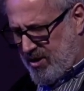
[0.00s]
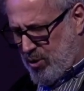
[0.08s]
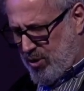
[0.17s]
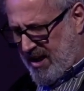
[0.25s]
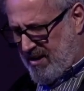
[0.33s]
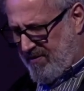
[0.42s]

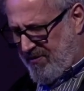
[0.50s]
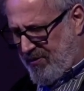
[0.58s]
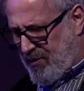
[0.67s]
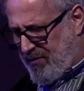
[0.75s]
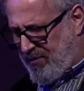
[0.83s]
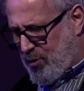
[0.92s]
looking
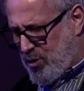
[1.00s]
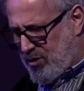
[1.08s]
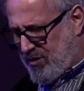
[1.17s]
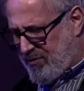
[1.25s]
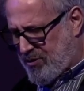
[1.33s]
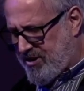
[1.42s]
for
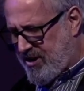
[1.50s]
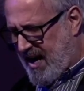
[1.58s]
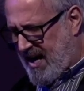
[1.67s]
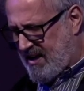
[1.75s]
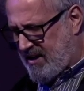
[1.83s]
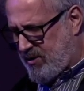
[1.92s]
food for their
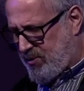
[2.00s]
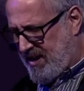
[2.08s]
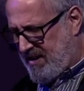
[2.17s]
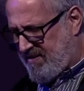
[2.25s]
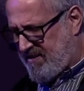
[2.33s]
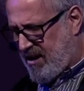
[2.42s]

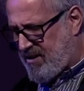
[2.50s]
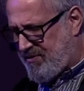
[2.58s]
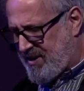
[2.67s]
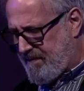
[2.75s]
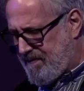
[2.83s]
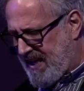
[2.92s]
hungry,
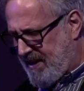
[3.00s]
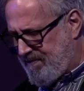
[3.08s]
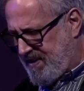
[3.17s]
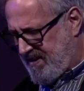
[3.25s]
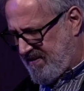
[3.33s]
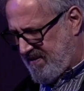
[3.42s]
starving
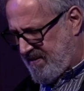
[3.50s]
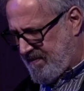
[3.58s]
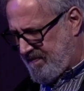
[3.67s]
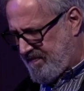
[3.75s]
babies.